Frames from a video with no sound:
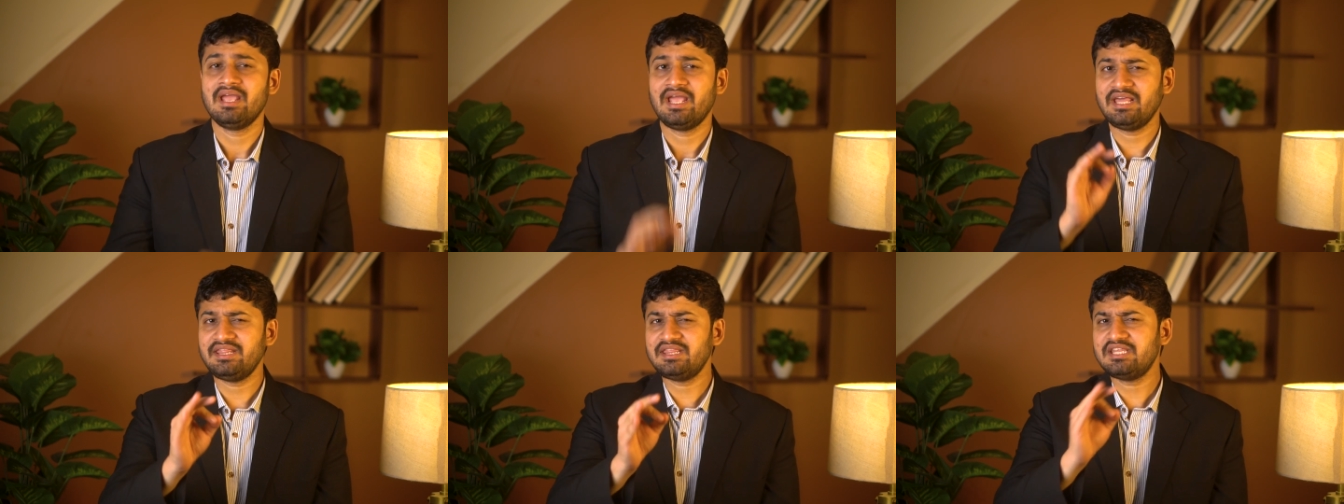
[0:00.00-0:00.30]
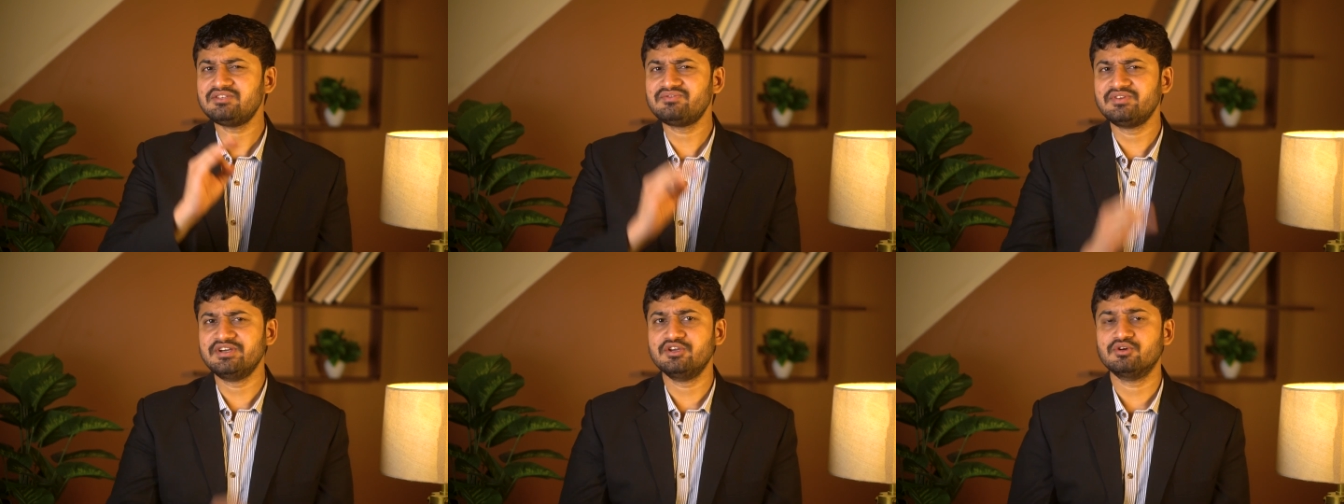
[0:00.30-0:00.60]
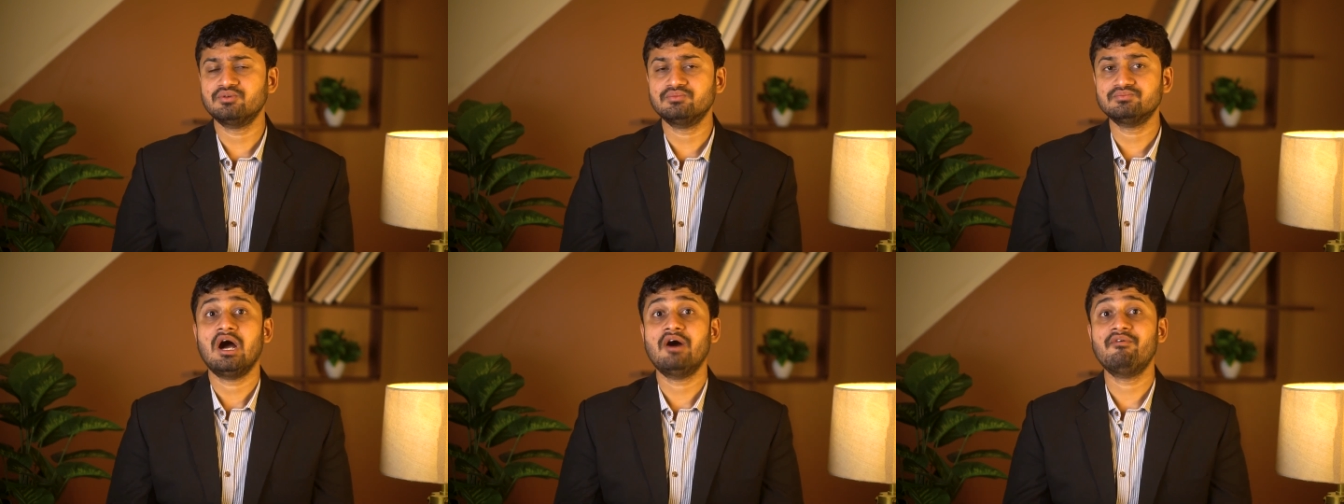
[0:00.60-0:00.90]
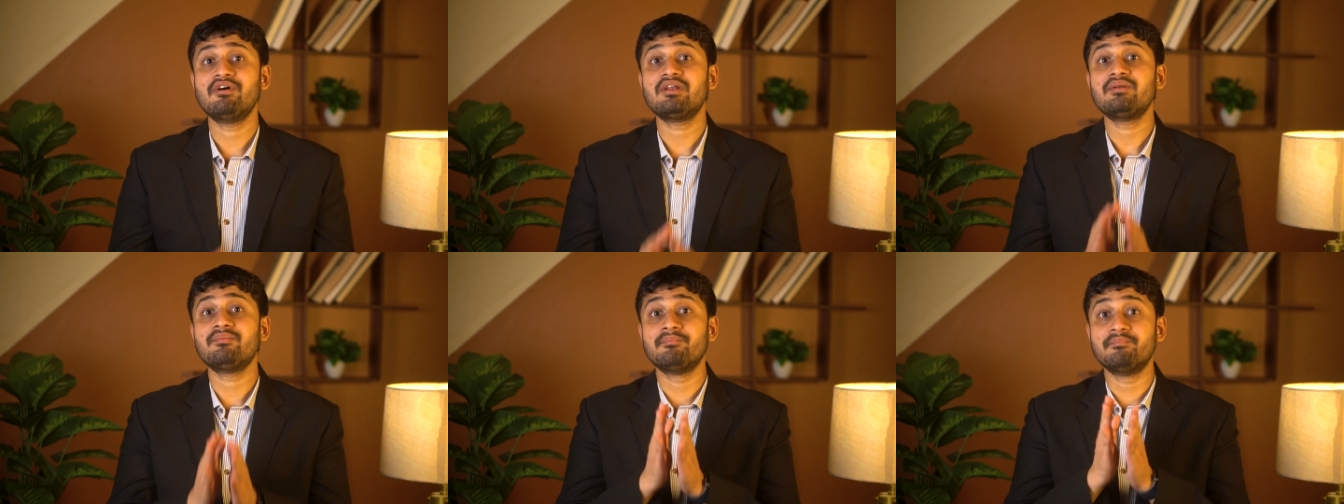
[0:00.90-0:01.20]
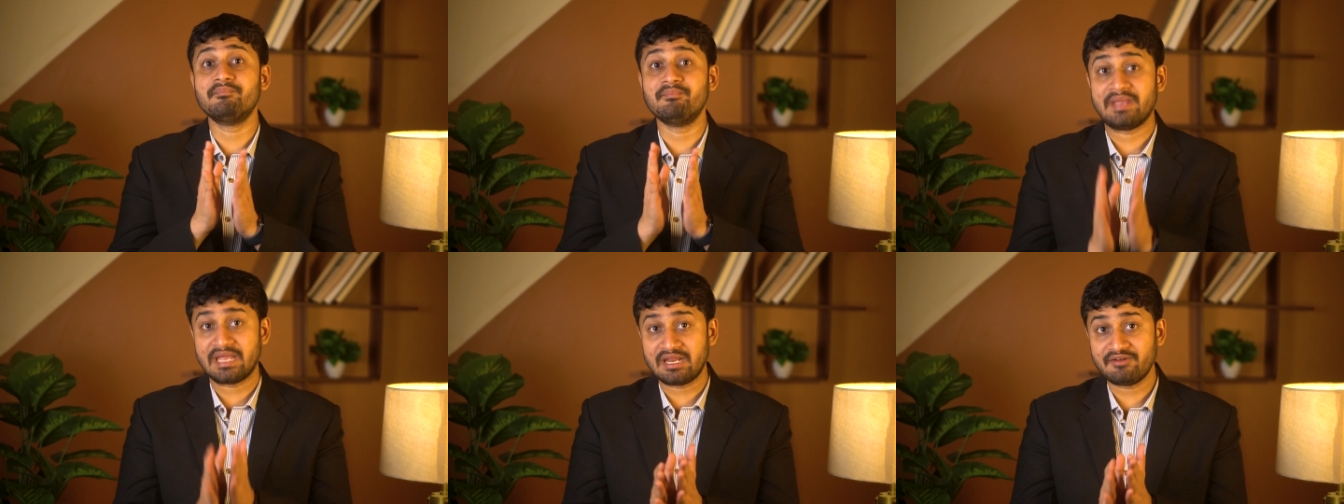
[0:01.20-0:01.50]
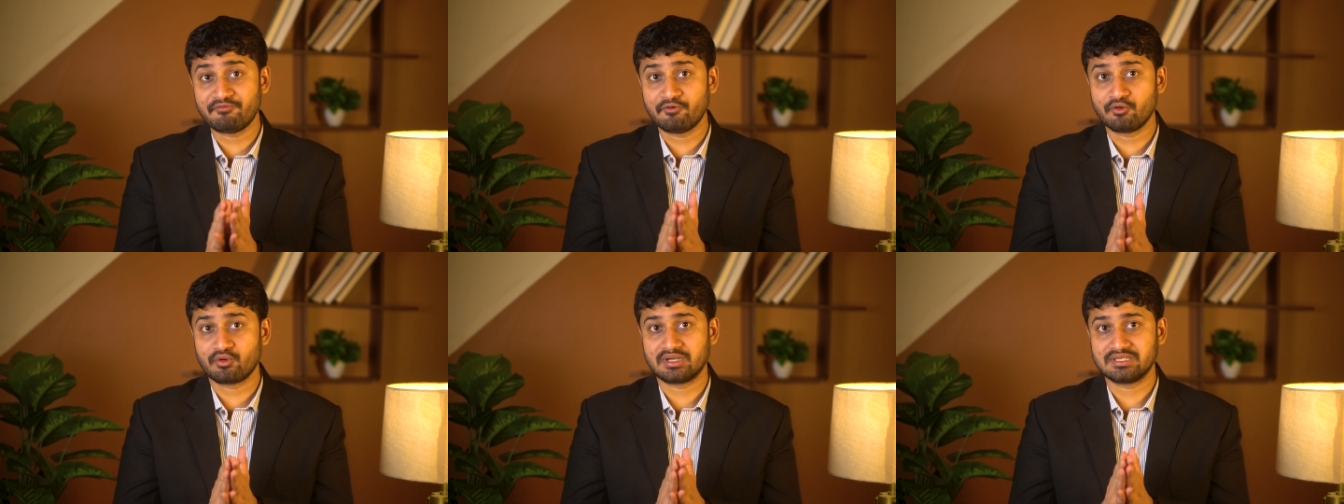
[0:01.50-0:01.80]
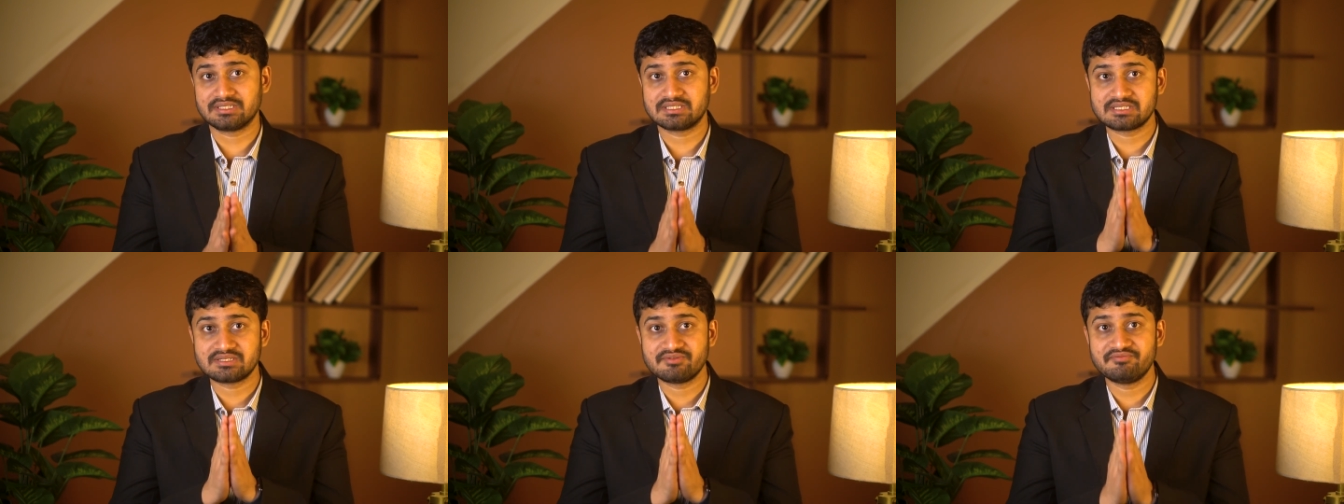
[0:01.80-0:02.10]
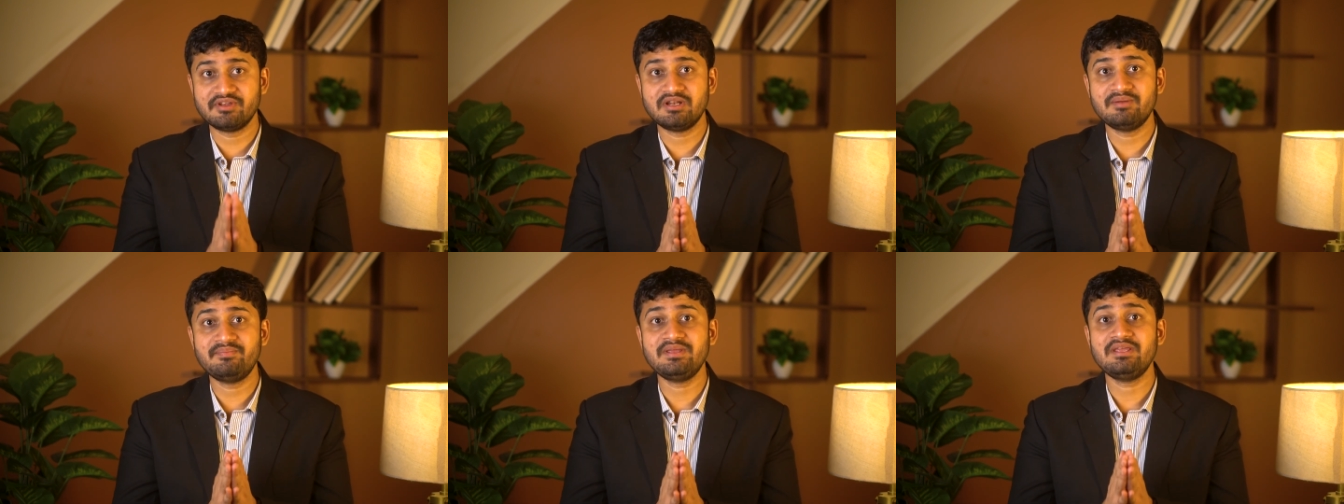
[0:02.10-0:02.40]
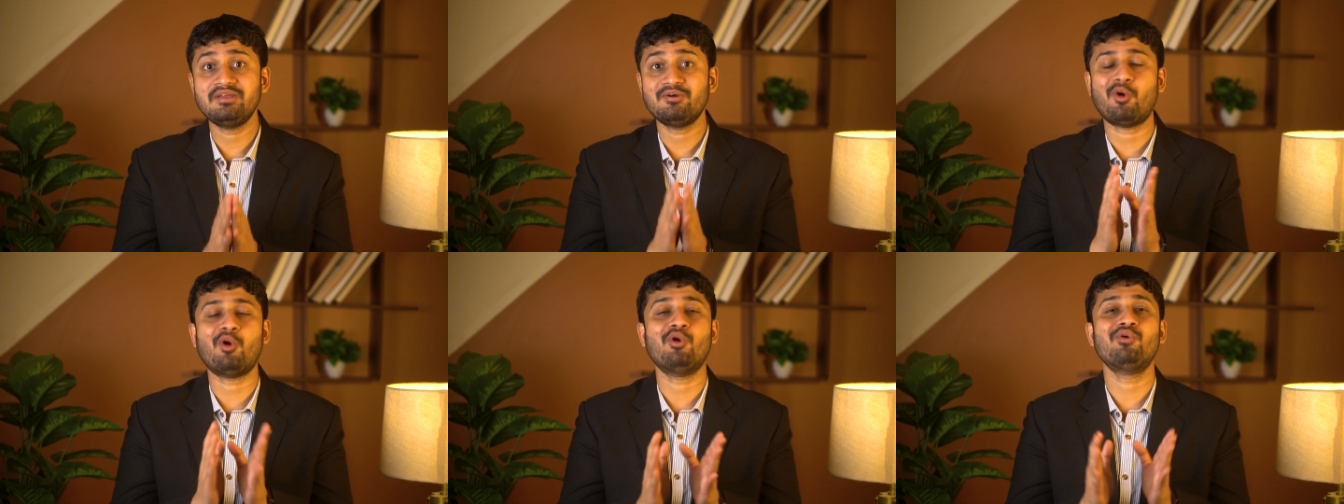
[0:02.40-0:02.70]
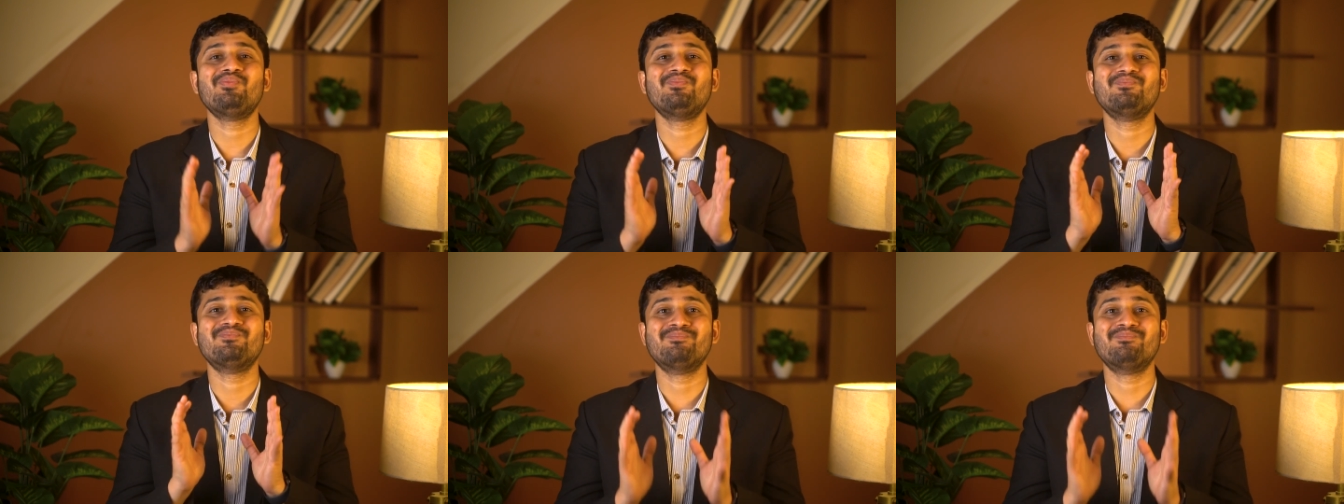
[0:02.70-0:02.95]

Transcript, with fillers: In this video, our main focus will be on